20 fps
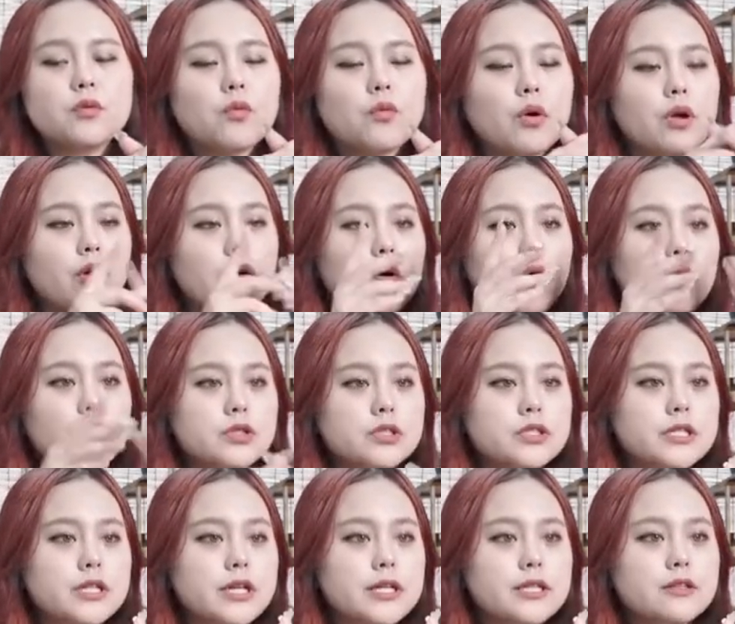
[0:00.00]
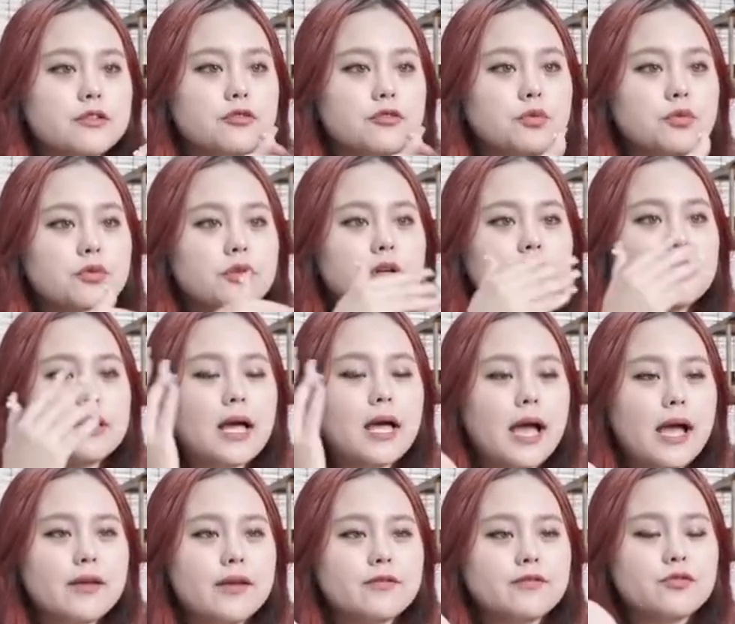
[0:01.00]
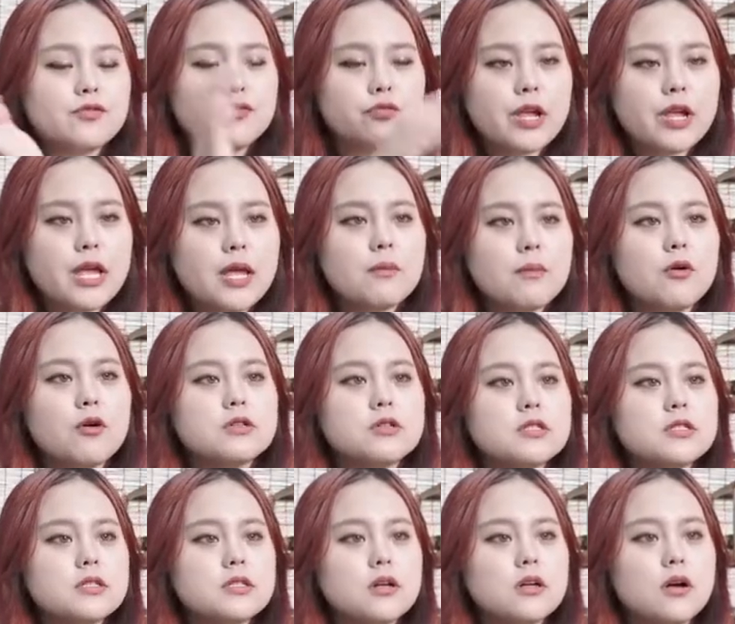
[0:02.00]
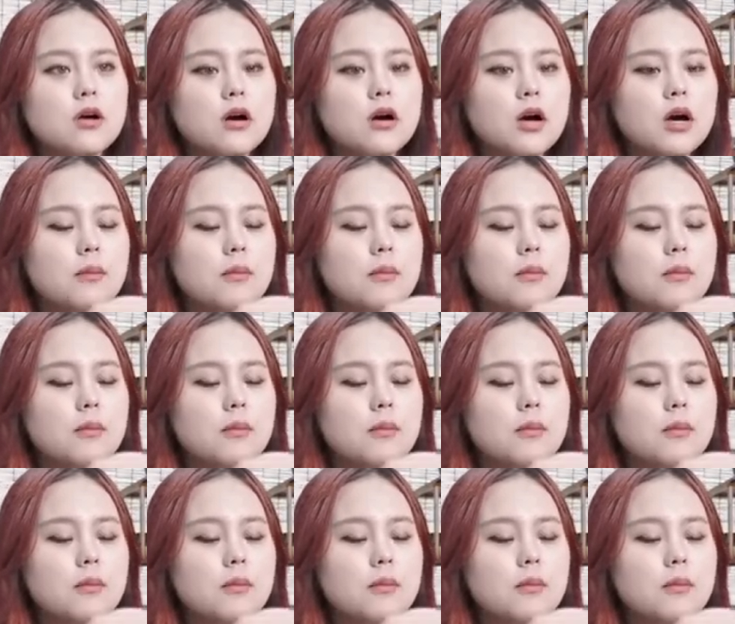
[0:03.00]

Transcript: when order it through the live stream or uh,